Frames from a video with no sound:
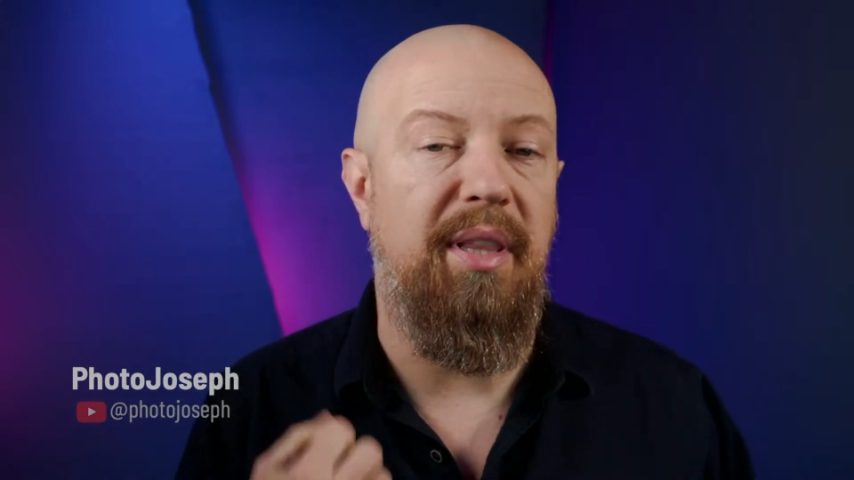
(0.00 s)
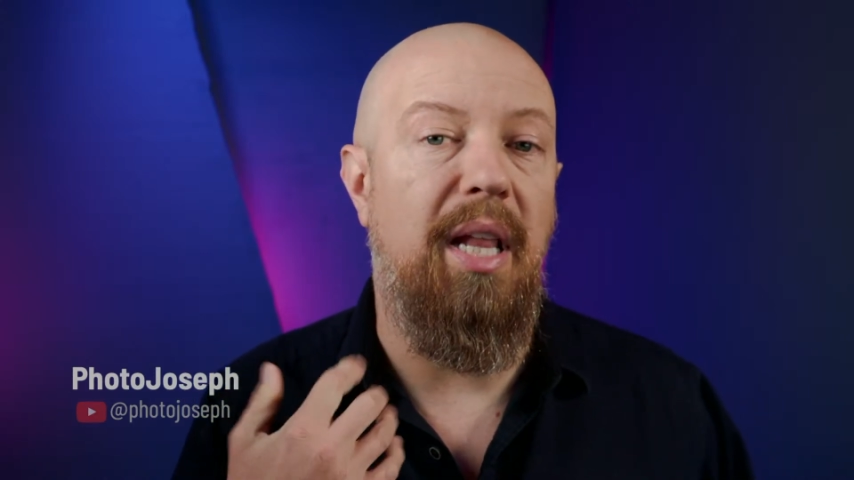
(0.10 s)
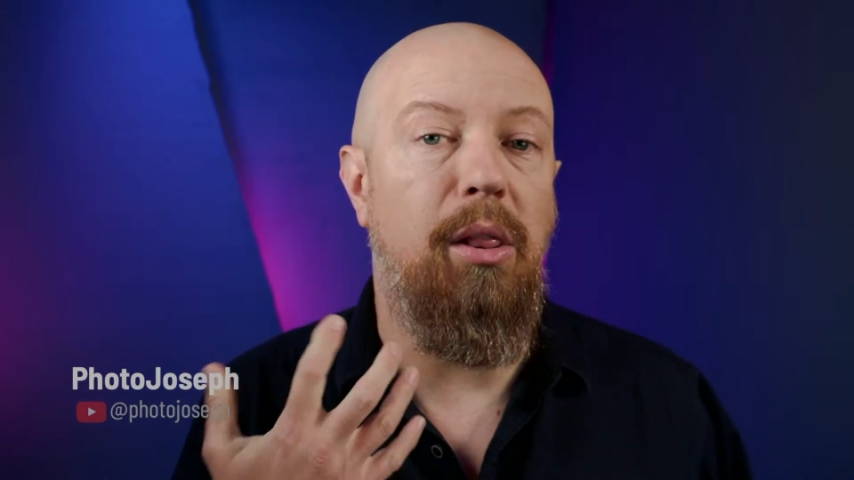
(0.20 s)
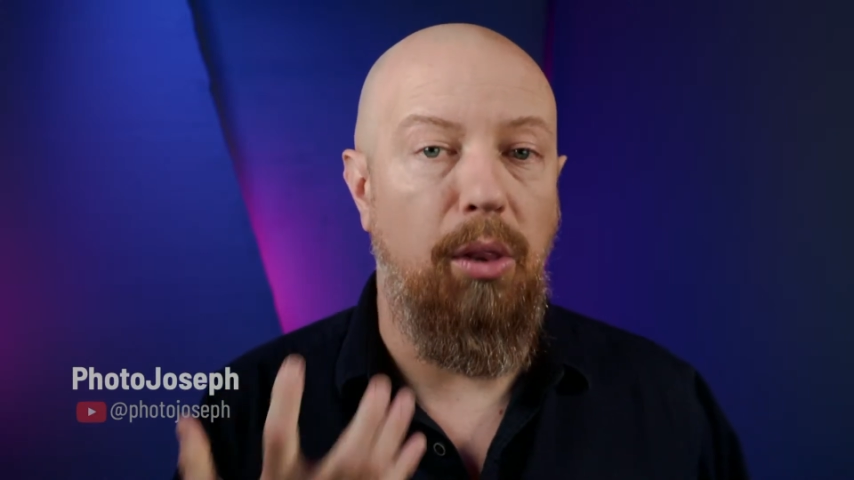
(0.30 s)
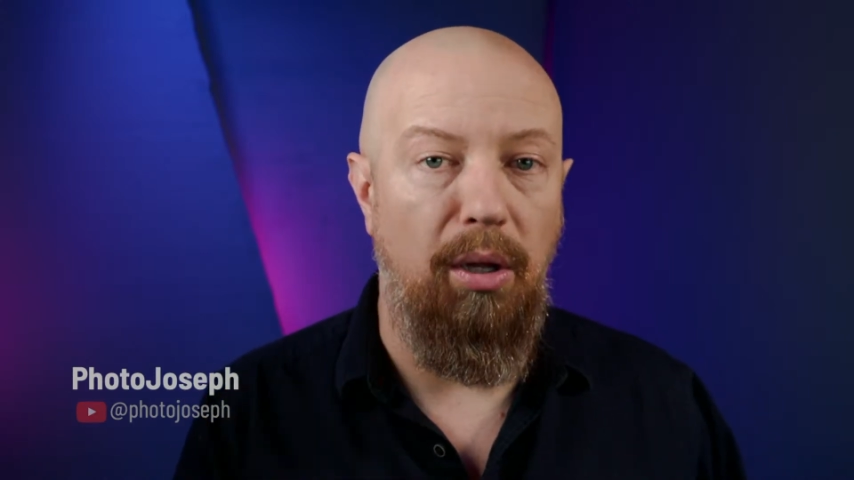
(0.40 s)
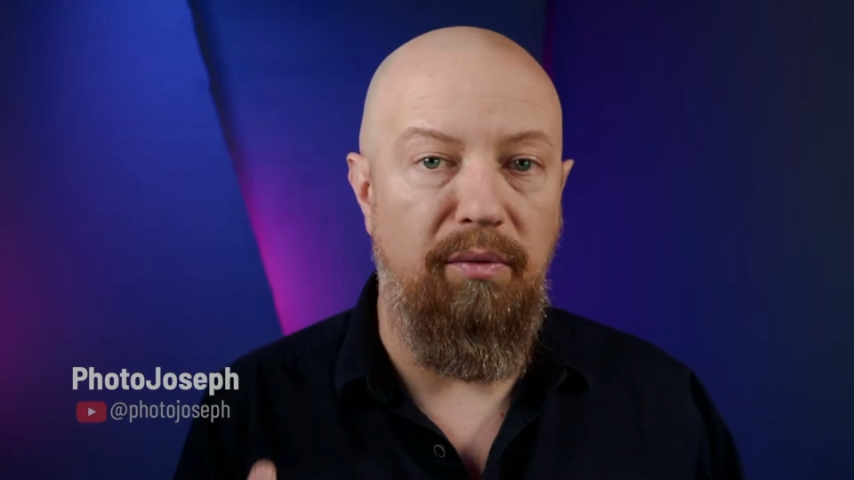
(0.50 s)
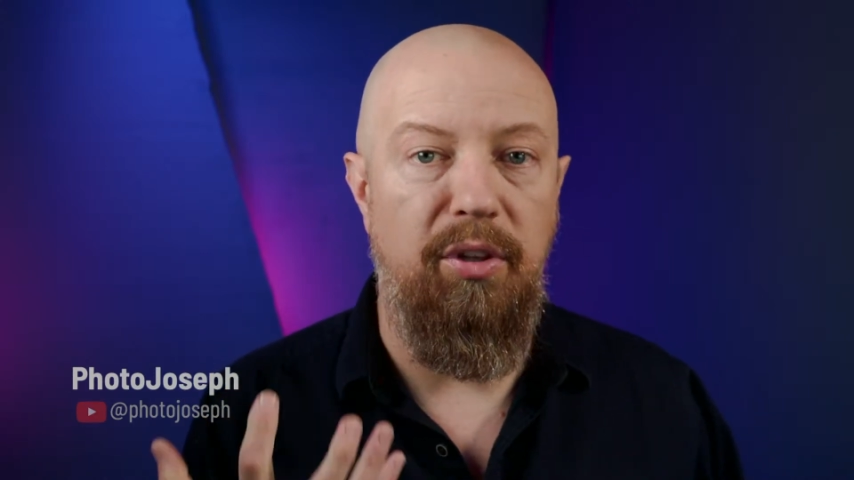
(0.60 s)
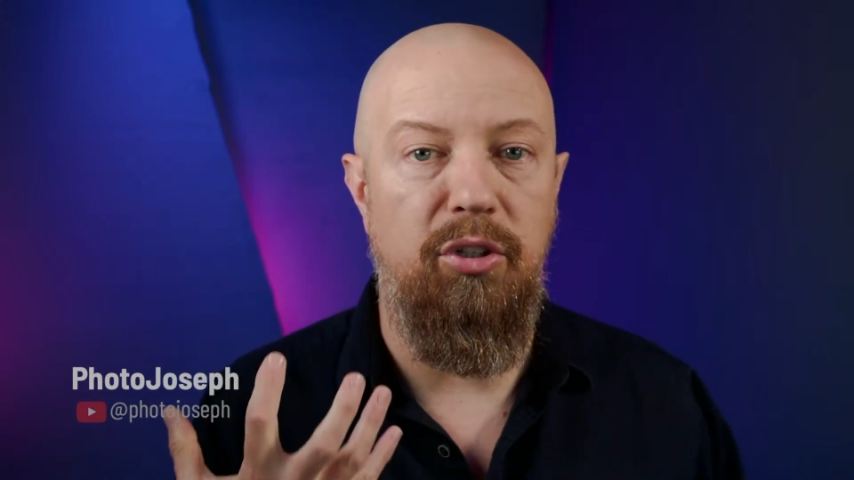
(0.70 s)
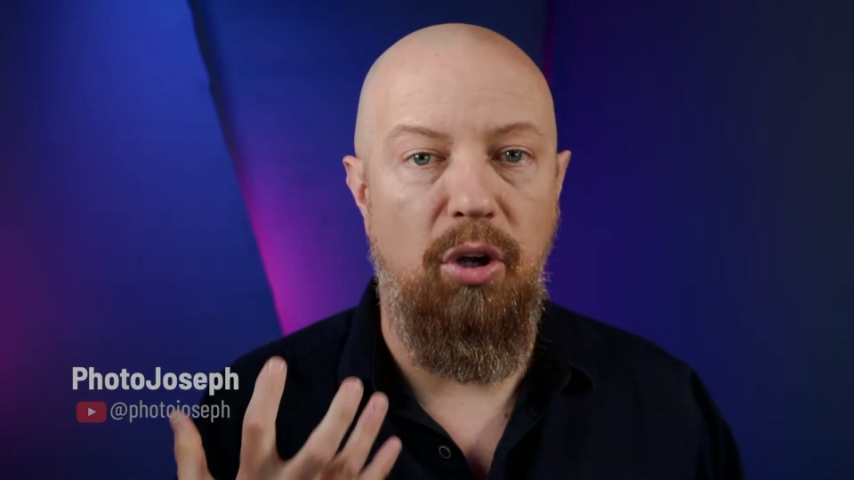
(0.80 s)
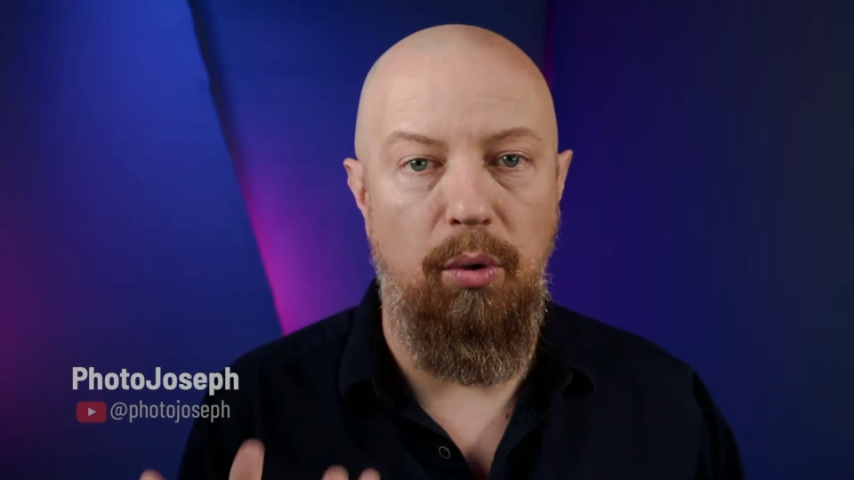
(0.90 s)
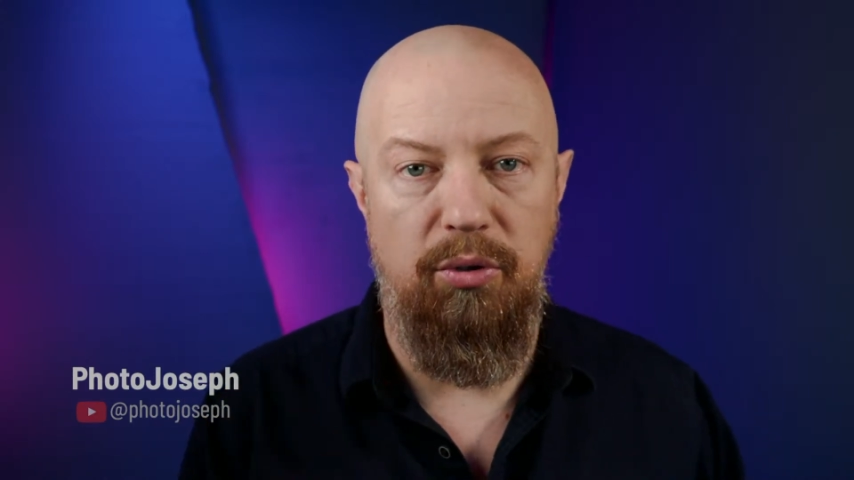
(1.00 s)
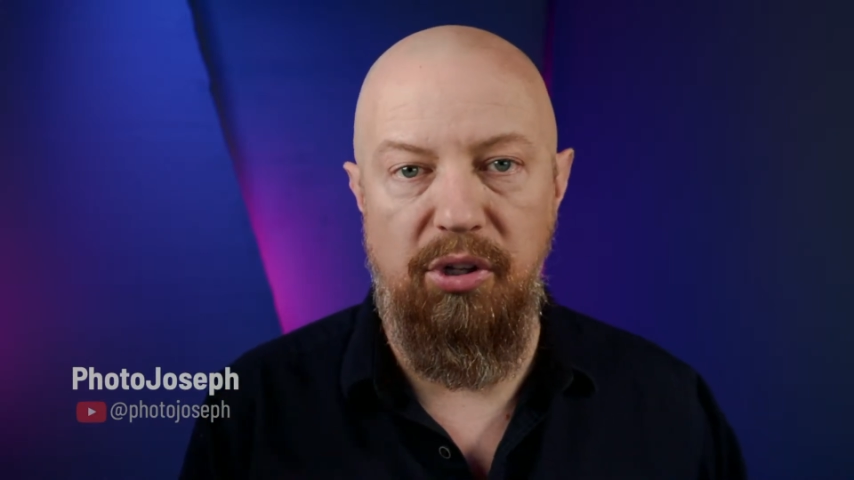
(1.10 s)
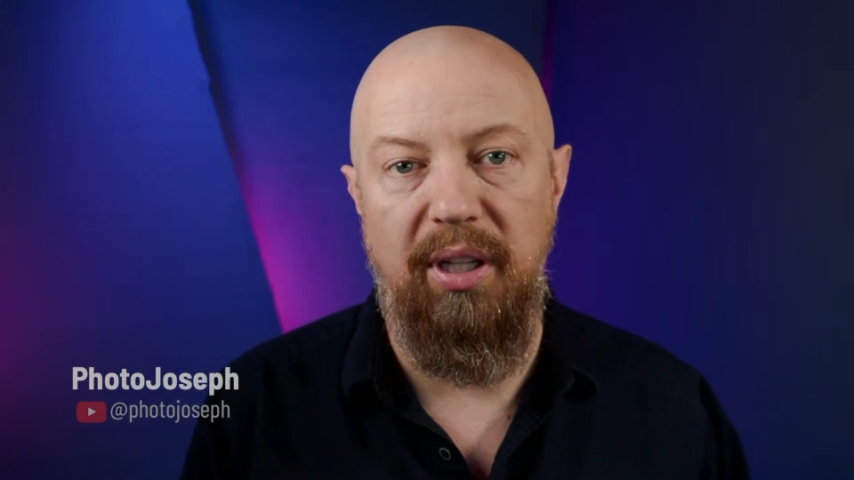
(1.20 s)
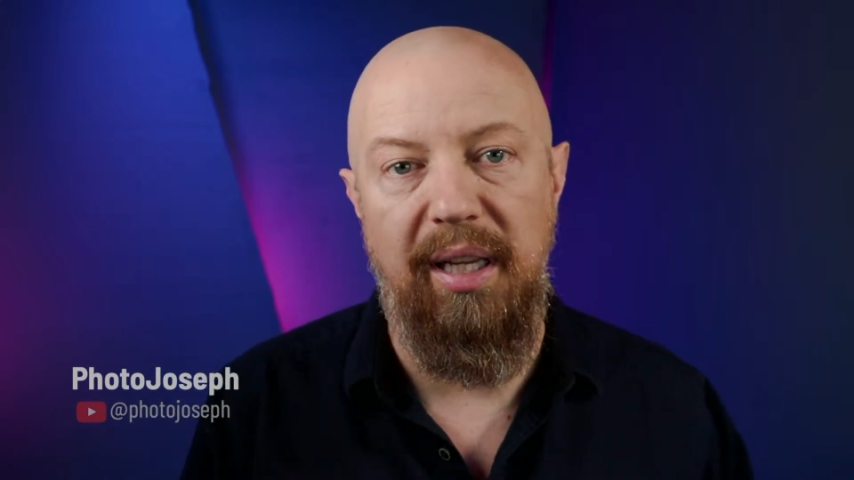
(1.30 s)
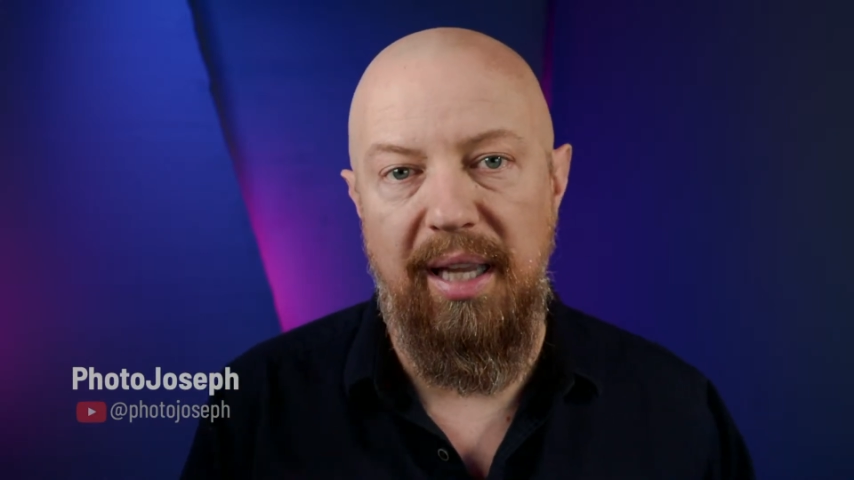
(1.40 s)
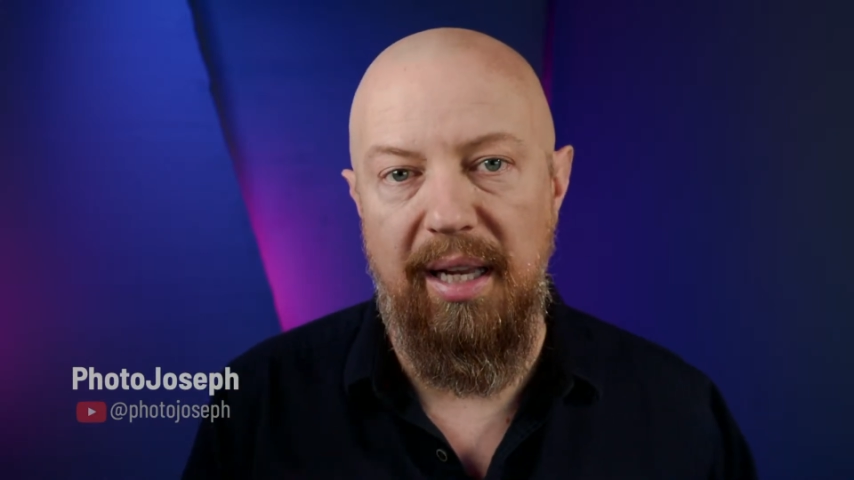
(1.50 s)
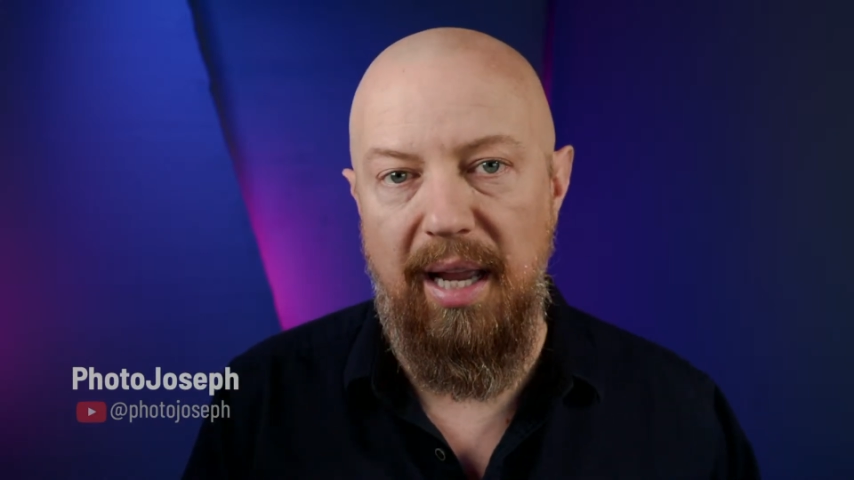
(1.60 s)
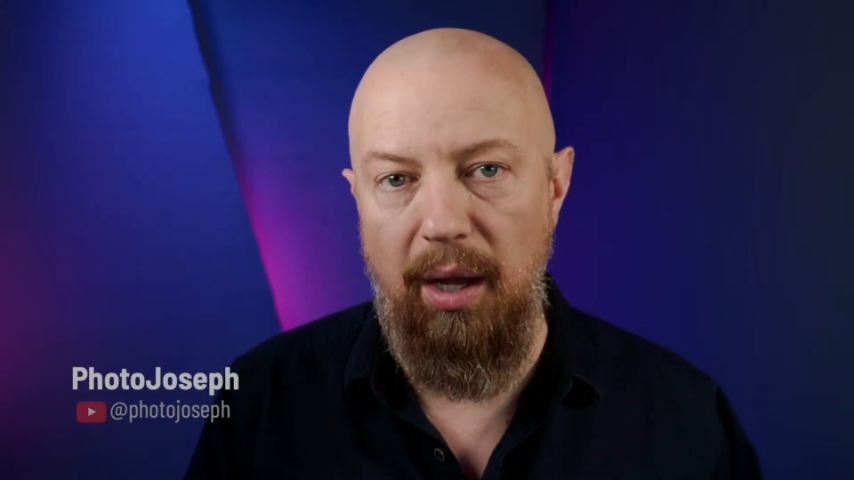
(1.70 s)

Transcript: They love the tones that they get